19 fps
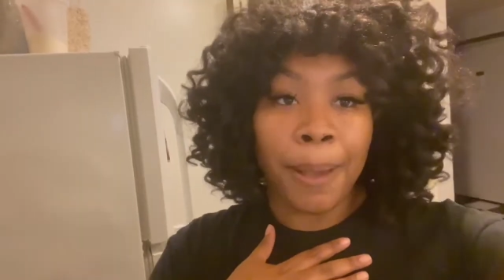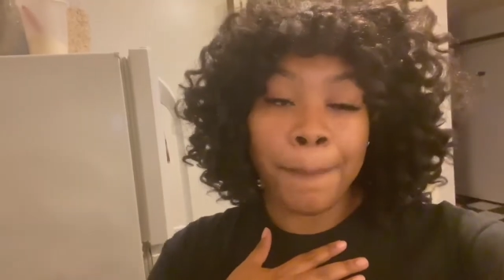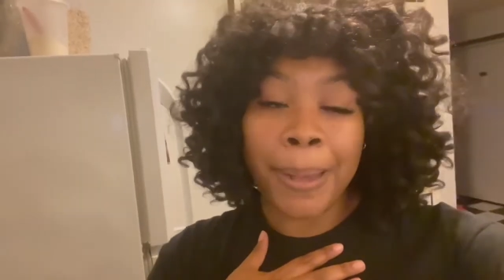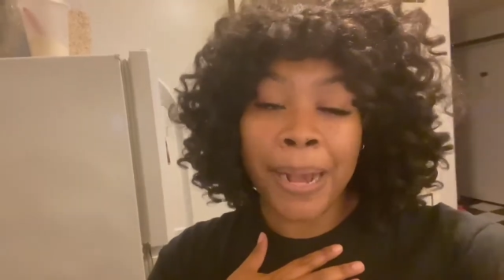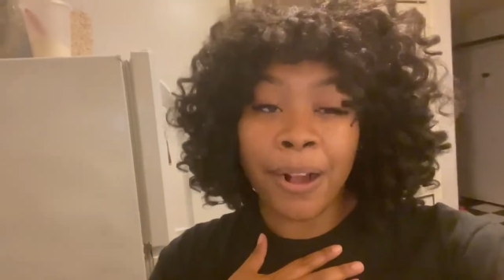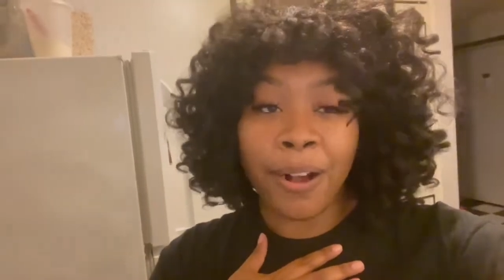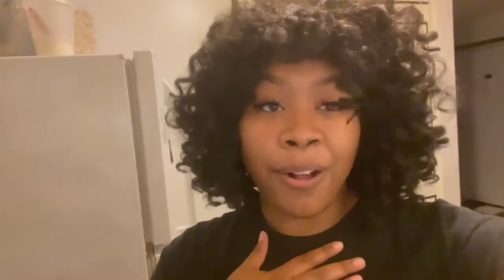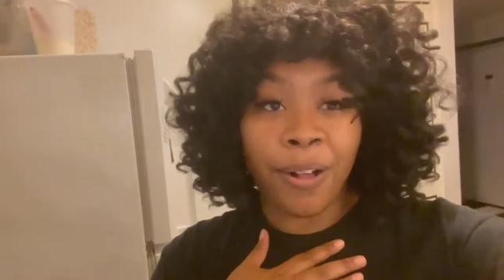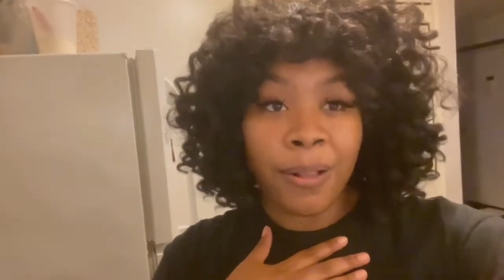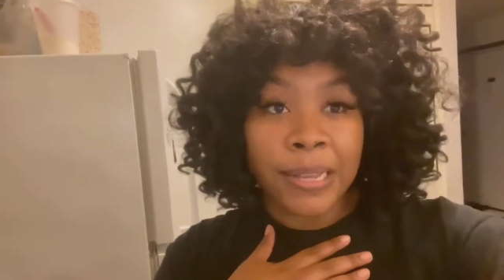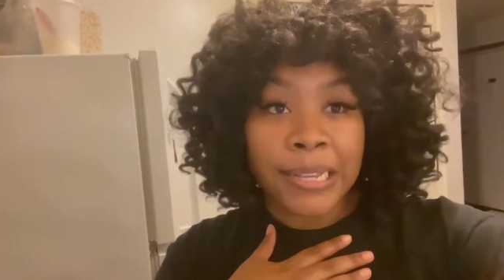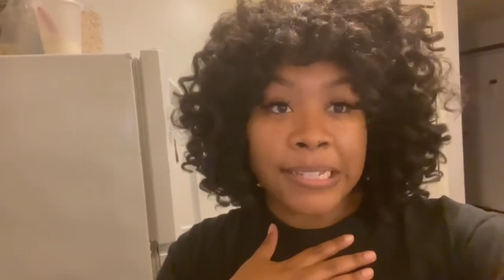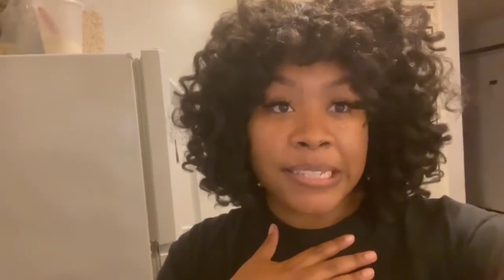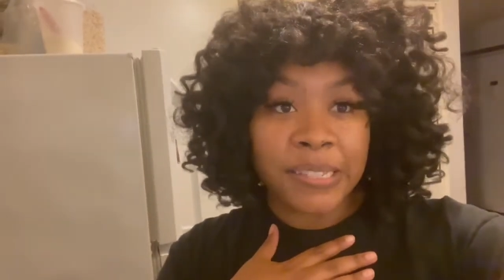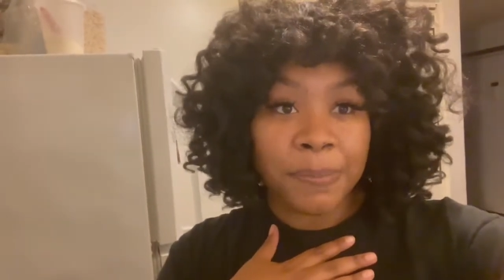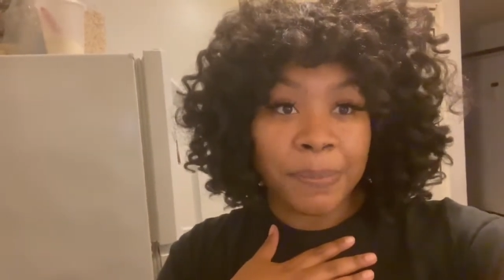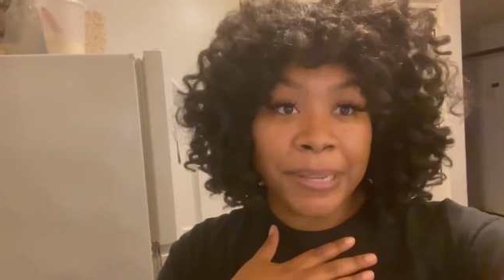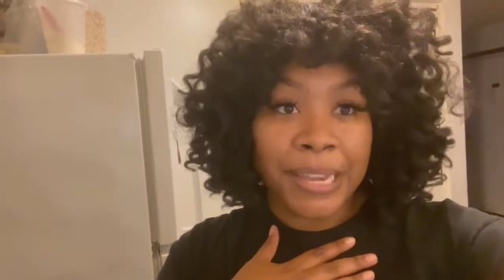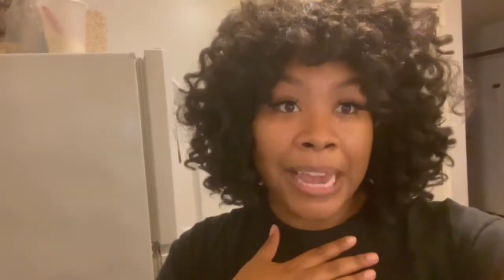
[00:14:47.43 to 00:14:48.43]
My goal
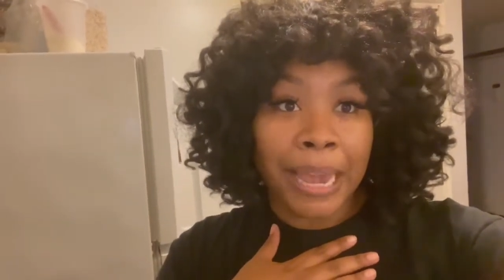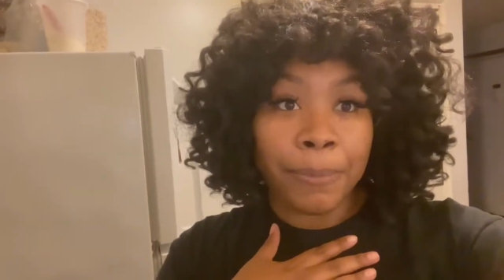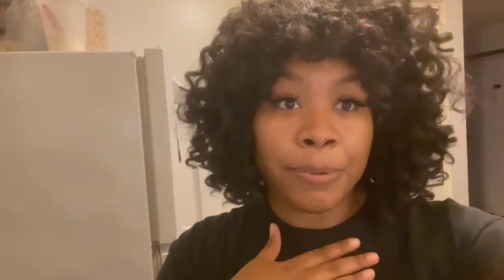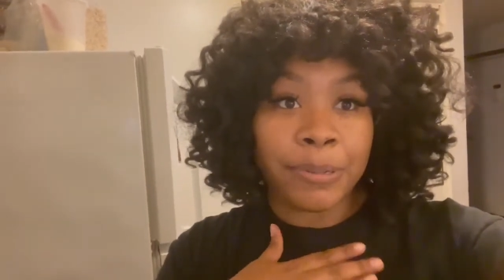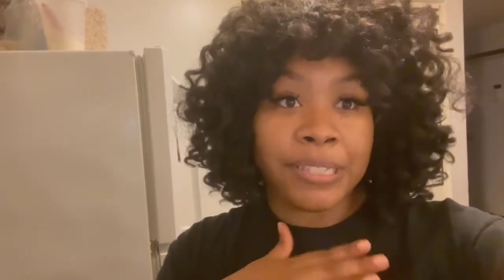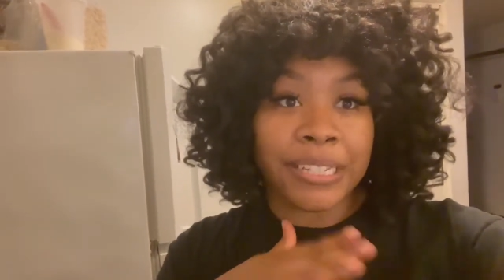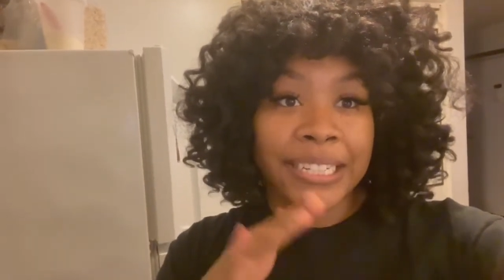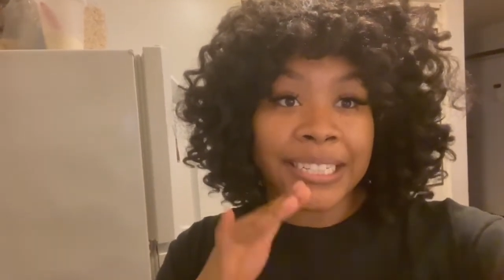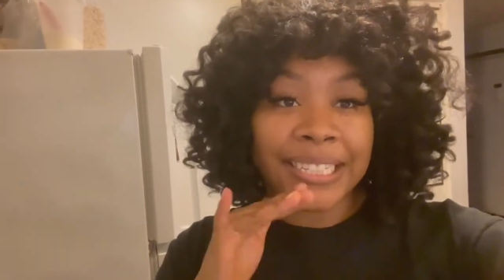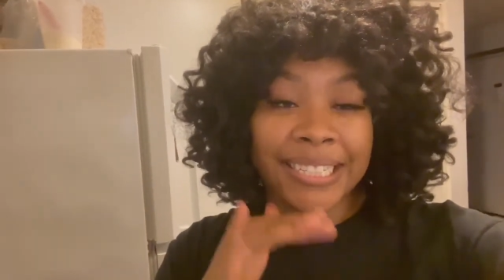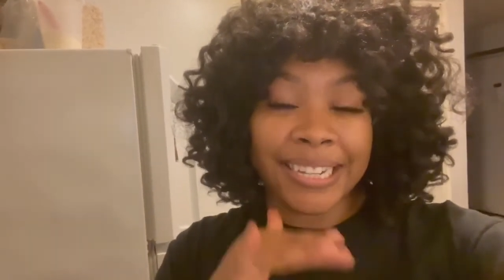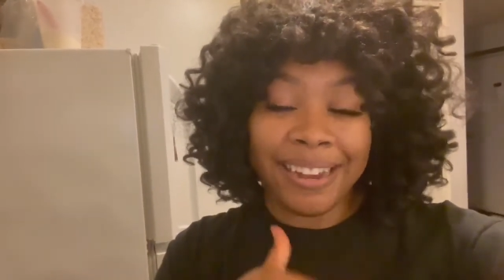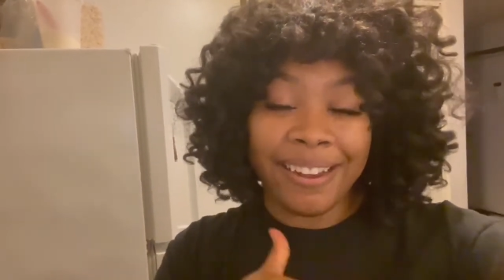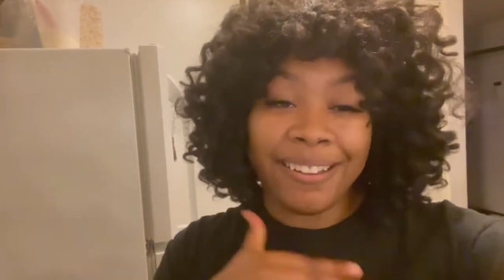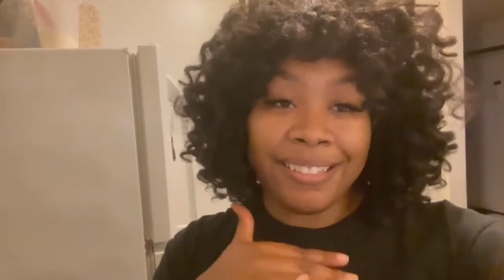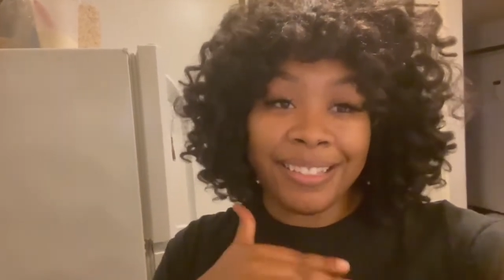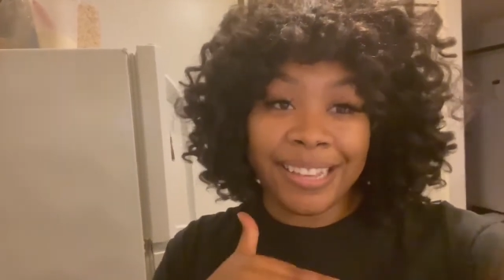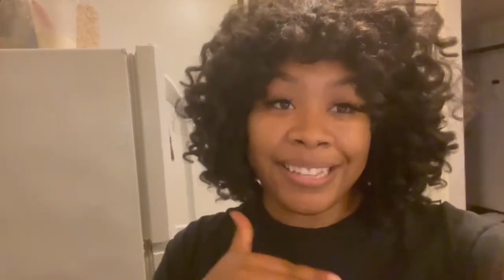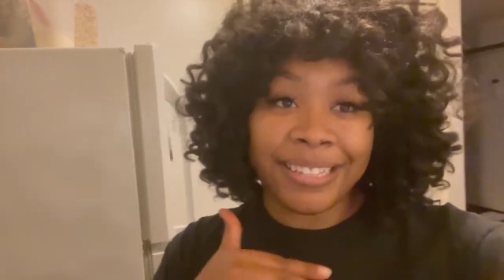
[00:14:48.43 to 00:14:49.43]
is to be able to
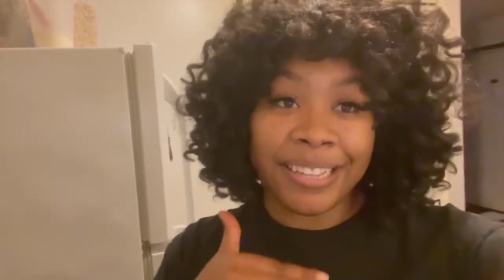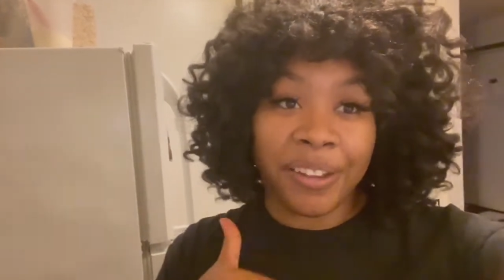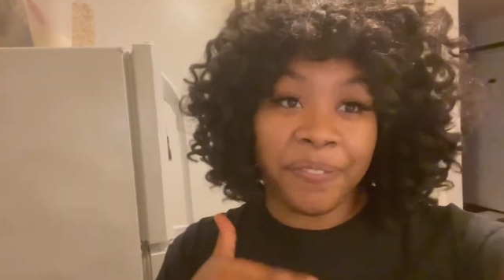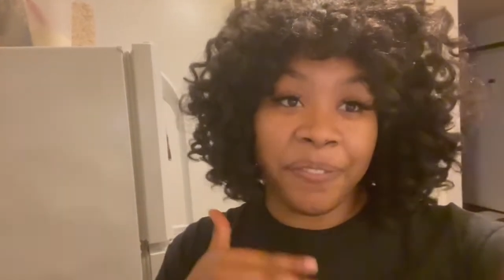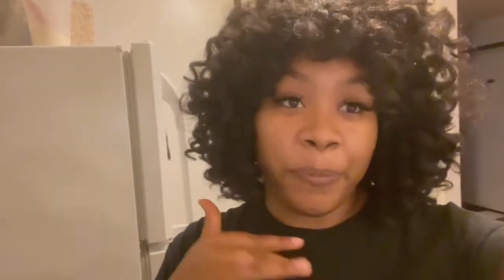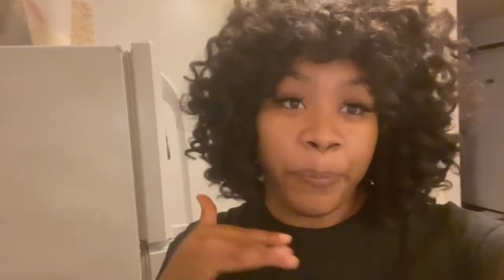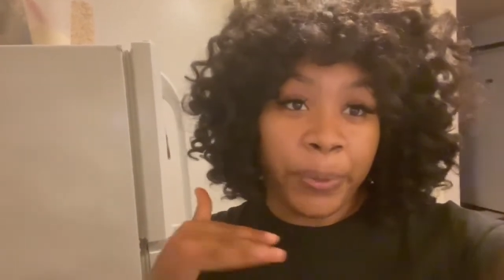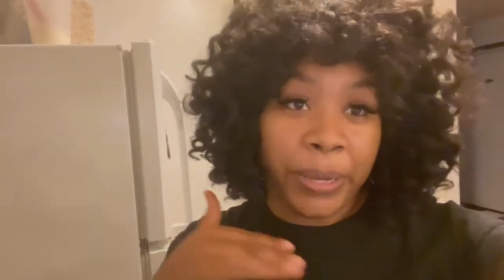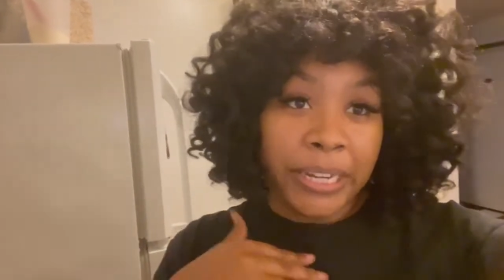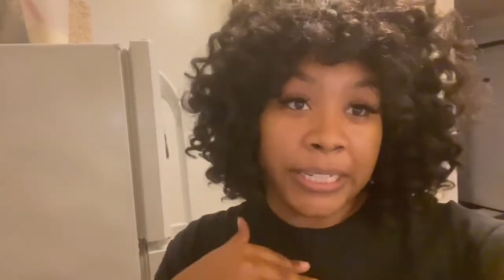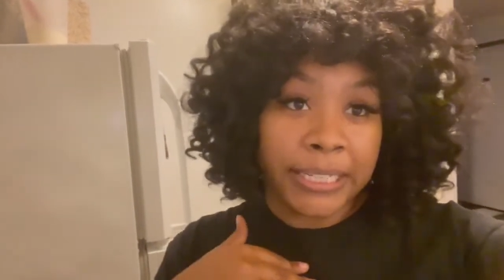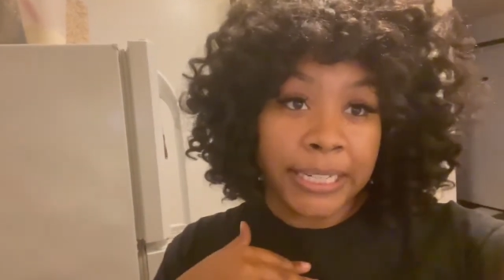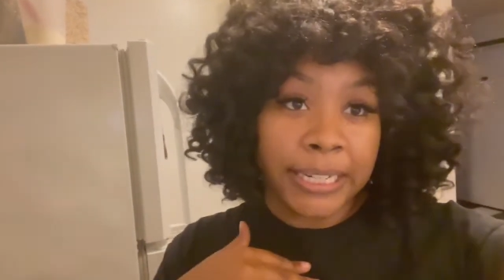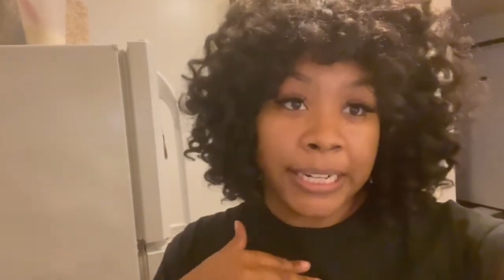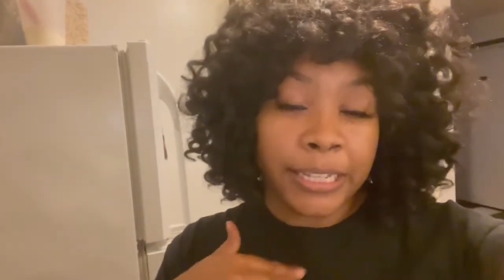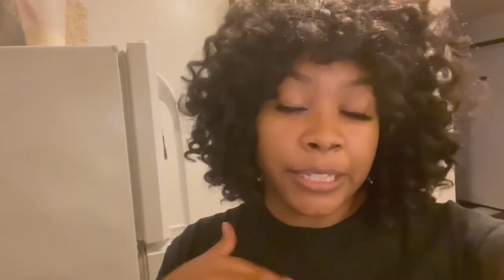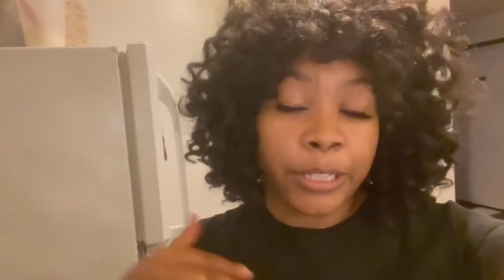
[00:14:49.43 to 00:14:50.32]
share this information